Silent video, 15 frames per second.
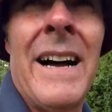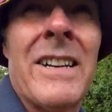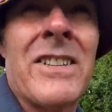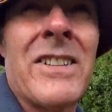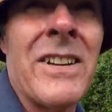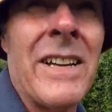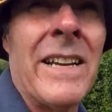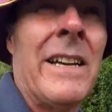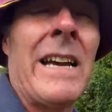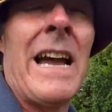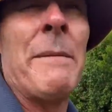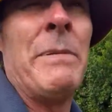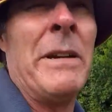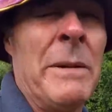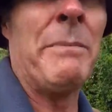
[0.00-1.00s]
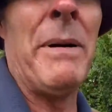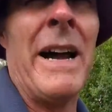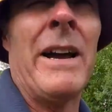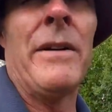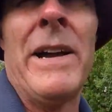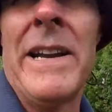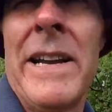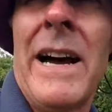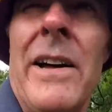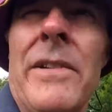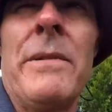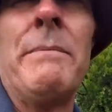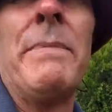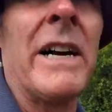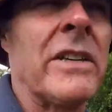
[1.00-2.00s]
Certainly happy to pay around
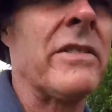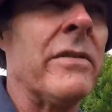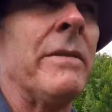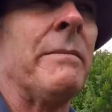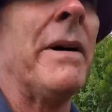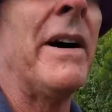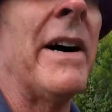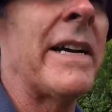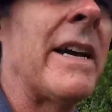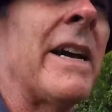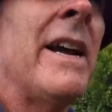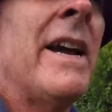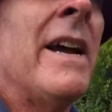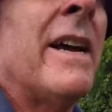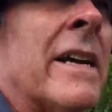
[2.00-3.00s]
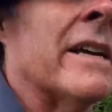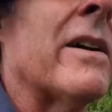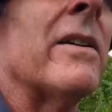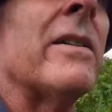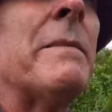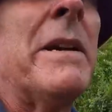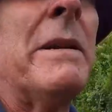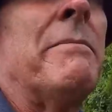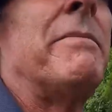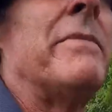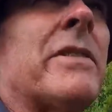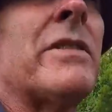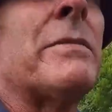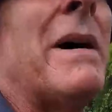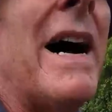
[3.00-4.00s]
$100 for a bike. Got to be
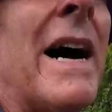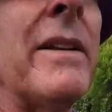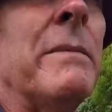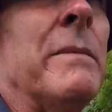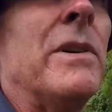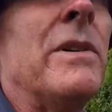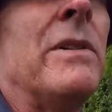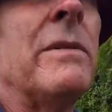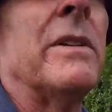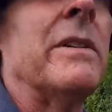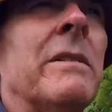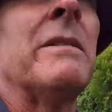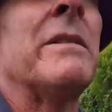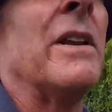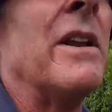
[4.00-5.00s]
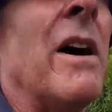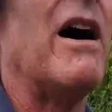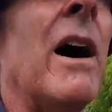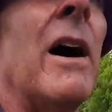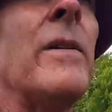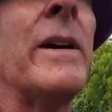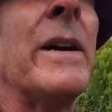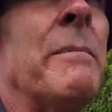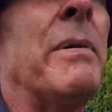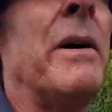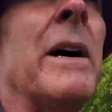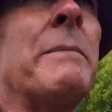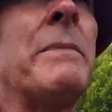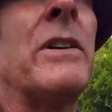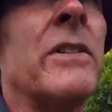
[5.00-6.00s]
a smarter move than hiring a
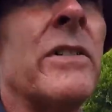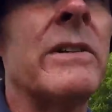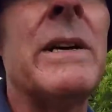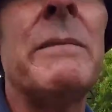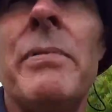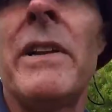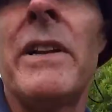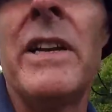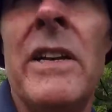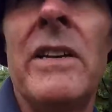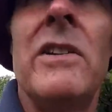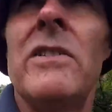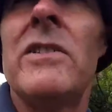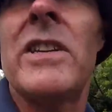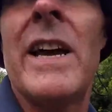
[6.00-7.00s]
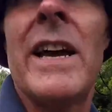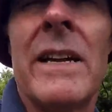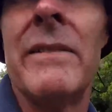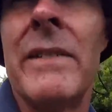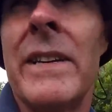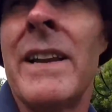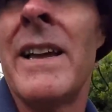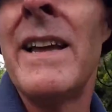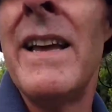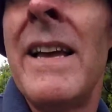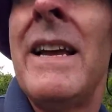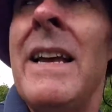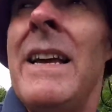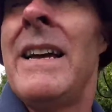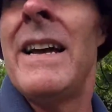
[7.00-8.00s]
bike, because I'll get plenty of use out of it.
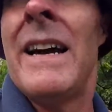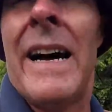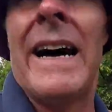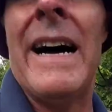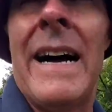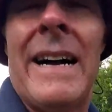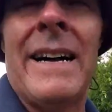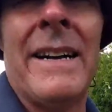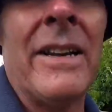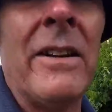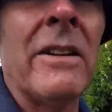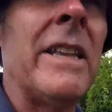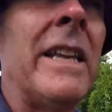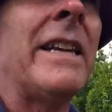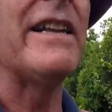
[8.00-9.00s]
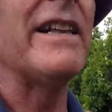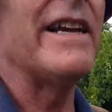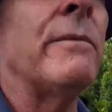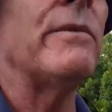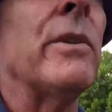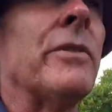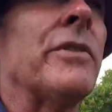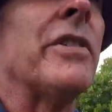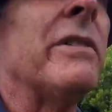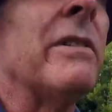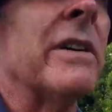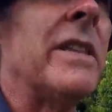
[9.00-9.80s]
And I think Glenn will too.